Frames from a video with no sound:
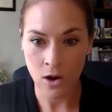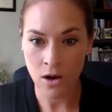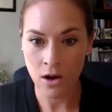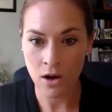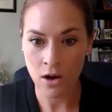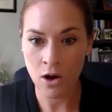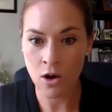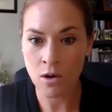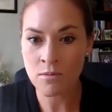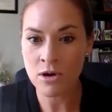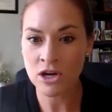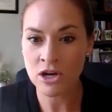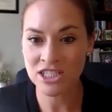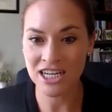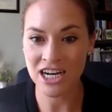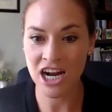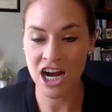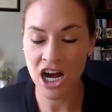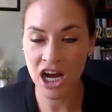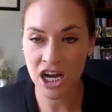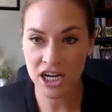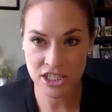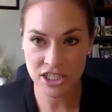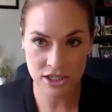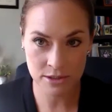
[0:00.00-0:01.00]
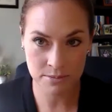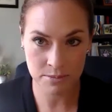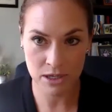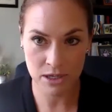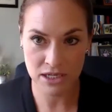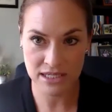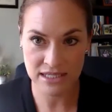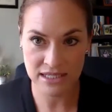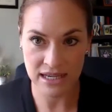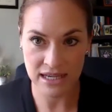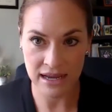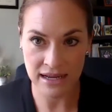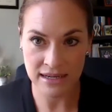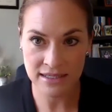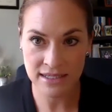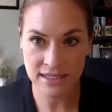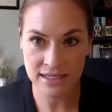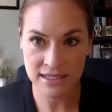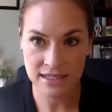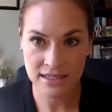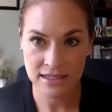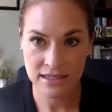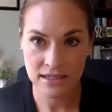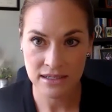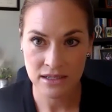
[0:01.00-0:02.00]
almost
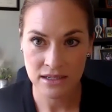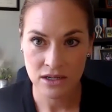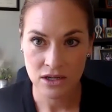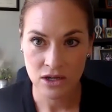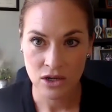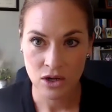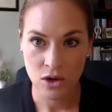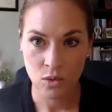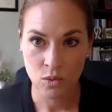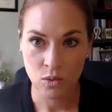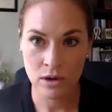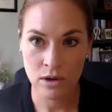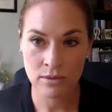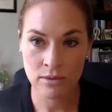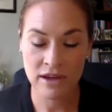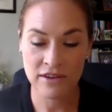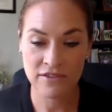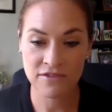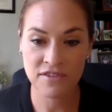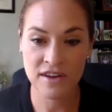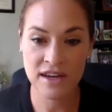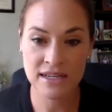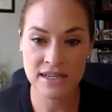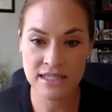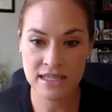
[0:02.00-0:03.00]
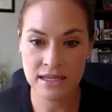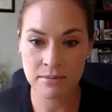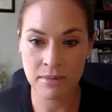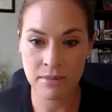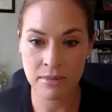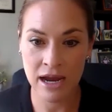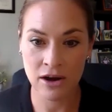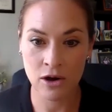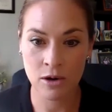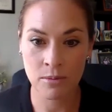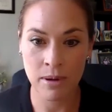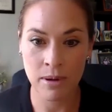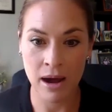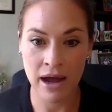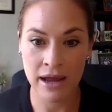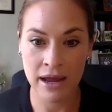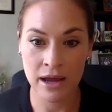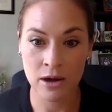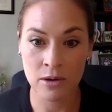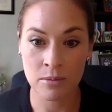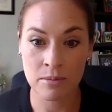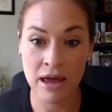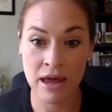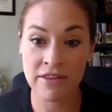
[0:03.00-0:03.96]
100% when we fix the microbiome.